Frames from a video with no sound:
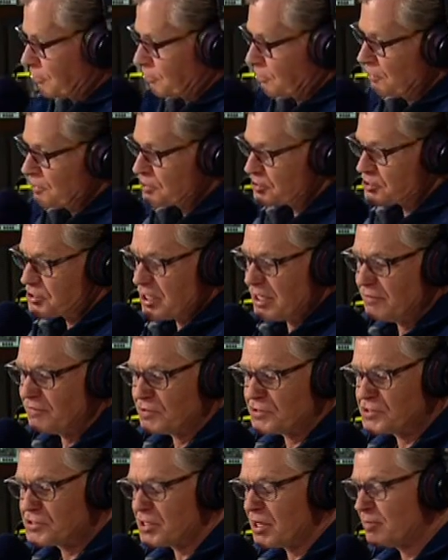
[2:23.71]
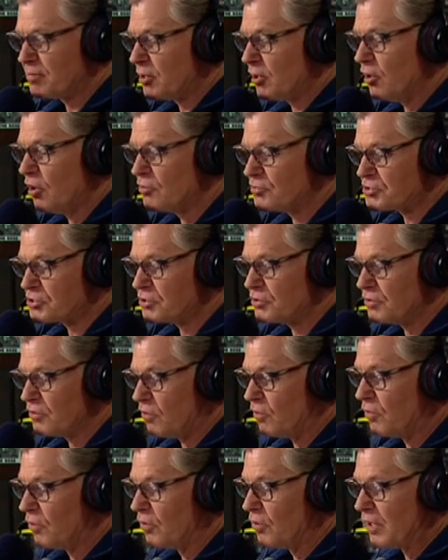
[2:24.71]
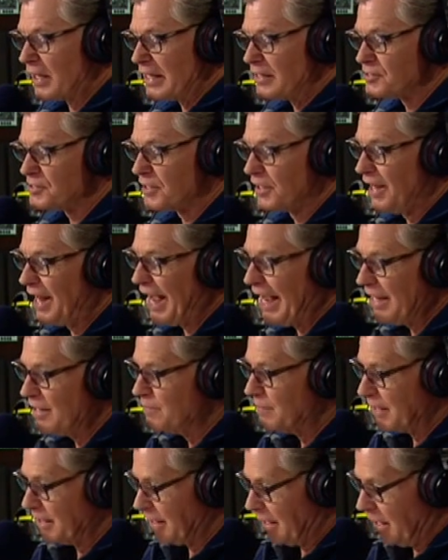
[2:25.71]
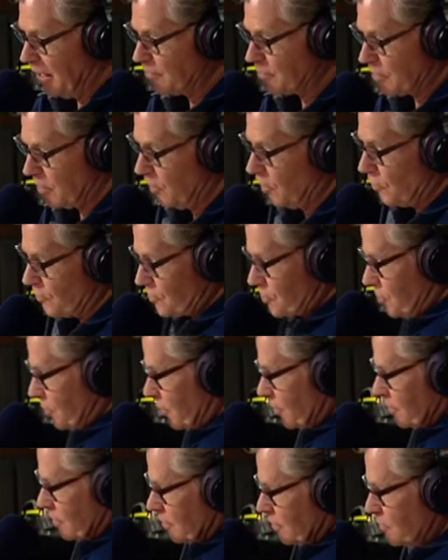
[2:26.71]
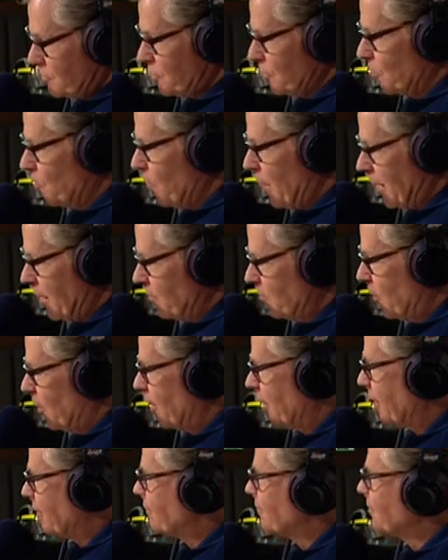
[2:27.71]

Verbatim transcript: the receivers up closer or his linemen up closer to the wedding party?